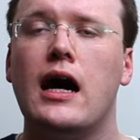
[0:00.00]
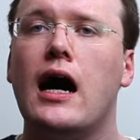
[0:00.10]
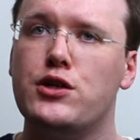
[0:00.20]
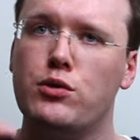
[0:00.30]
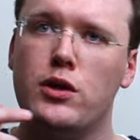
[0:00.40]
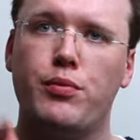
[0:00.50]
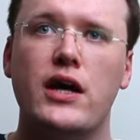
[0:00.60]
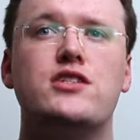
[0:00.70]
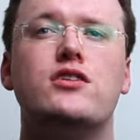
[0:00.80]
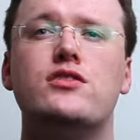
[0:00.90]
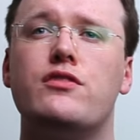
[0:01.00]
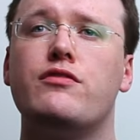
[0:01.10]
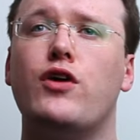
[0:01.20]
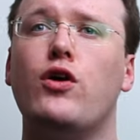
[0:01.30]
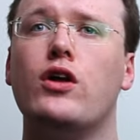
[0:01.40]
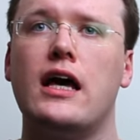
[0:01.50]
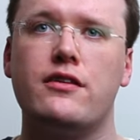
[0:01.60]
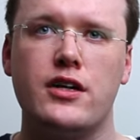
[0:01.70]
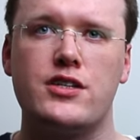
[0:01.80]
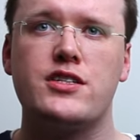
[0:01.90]
Annual appraisals for all
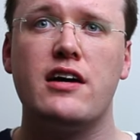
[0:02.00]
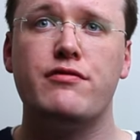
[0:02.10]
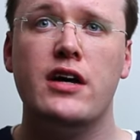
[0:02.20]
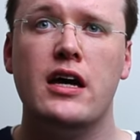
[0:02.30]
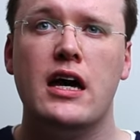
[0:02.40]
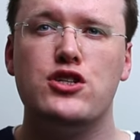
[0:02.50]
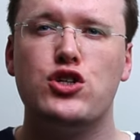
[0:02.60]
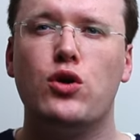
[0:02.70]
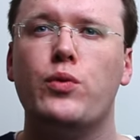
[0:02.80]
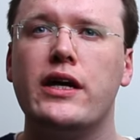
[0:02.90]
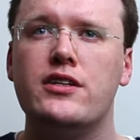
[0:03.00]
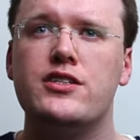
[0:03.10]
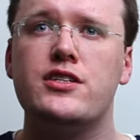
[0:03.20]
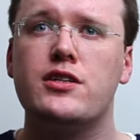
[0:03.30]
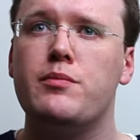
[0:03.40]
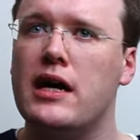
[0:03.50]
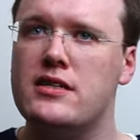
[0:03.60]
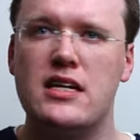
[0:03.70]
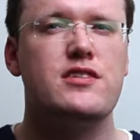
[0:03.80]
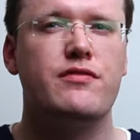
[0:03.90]
healthcare staff ensure weaknesses can be
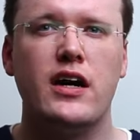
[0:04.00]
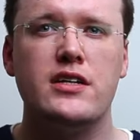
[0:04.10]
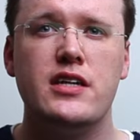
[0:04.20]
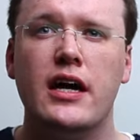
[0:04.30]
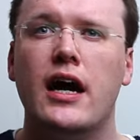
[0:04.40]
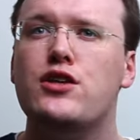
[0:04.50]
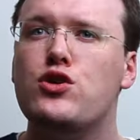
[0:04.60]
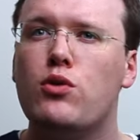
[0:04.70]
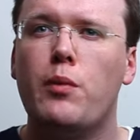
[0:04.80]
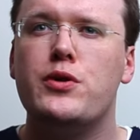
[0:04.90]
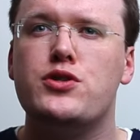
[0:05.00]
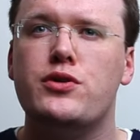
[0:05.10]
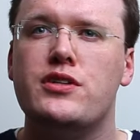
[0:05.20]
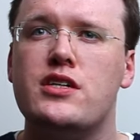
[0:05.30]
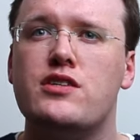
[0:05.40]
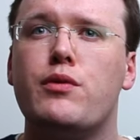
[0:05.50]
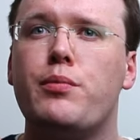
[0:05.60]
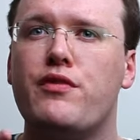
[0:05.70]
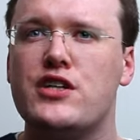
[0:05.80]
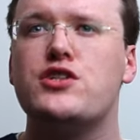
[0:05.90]
identified and new opportunities for
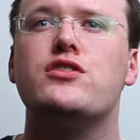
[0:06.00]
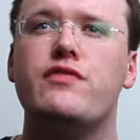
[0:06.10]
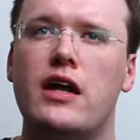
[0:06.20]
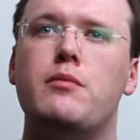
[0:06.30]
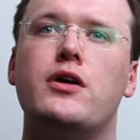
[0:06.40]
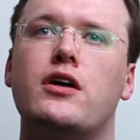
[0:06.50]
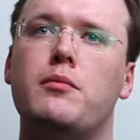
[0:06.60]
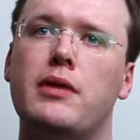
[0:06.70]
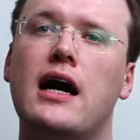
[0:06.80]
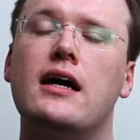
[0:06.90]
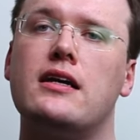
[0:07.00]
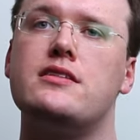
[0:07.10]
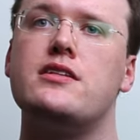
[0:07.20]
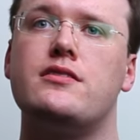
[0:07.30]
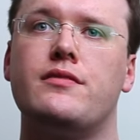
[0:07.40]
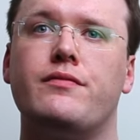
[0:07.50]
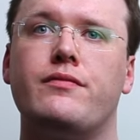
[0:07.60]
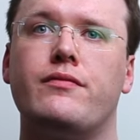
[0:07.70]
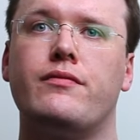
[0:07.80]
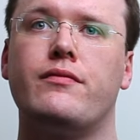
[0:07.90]
professional development can be highlighted.
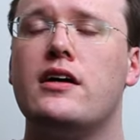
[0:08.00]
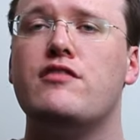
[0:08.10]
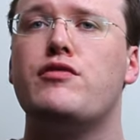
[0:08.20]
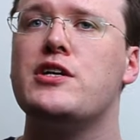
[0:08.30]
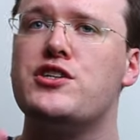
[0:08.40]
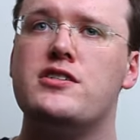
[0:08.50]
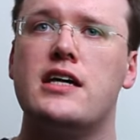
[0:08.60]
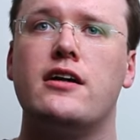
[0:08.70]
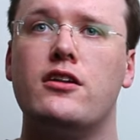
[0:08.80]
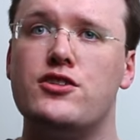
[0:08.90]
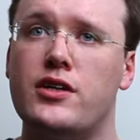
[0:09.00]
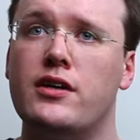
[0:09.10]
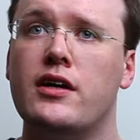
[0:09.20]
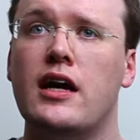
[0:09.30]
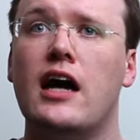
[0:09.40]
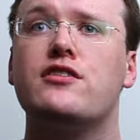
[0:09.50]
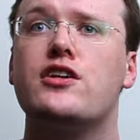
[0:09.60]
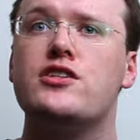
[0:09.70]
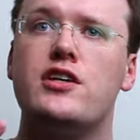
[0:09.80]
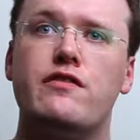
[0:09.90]
Information and technology.
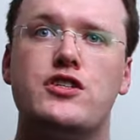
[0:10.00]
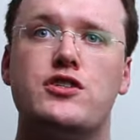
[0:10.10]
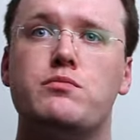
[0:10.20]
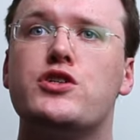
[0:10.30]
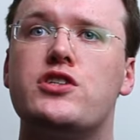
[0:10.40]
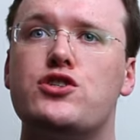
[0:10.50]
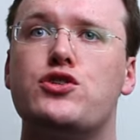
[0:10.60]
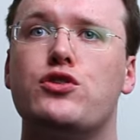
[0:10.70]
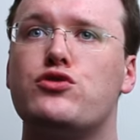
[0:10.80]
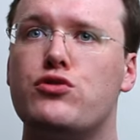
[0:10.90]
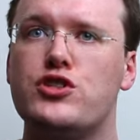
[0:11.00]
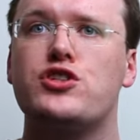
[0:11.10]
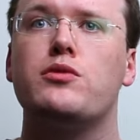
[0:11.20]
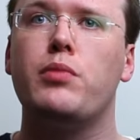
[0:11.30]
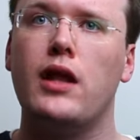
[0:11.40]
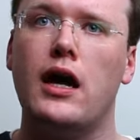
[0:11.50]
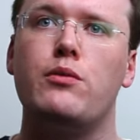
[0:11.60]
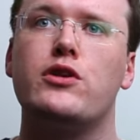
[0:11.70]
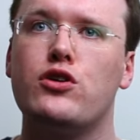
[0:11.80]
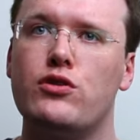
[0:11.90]
Healthcare services must ensure trusts comply
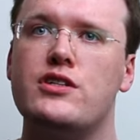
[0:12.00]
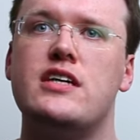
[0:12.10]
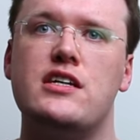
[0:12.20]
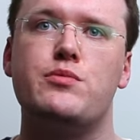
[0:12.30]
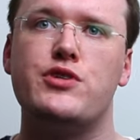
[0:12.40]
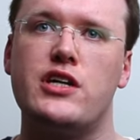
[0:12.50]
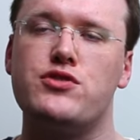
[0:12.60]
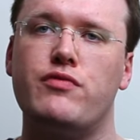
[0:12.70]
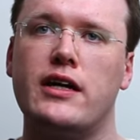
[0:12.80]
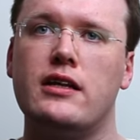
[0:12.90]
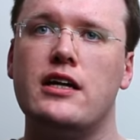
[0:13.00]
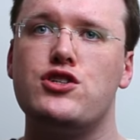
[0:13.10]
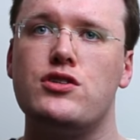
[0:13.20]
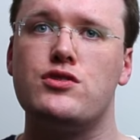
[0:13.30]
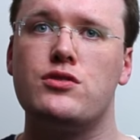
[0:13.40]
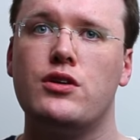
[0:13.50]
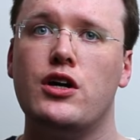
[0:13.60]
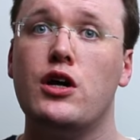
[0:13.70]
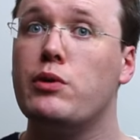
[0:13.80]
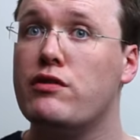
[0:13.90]
with current data protection regulations.
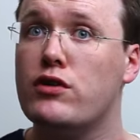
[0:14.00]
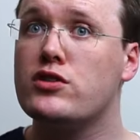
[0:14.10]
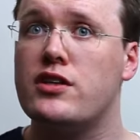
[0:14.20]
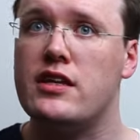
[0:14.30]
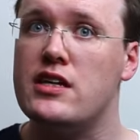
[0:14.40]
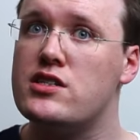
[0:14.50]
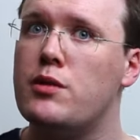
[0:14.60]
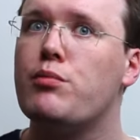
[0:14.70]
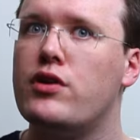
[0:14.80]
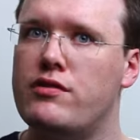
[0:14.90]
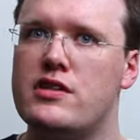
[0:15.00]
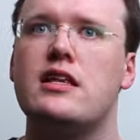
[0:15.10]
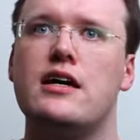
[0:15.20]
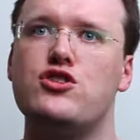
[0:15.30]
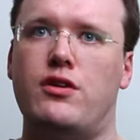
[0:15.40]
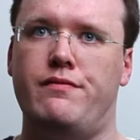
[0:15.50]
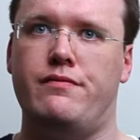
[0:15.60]
We've looked at these in a previous lecture.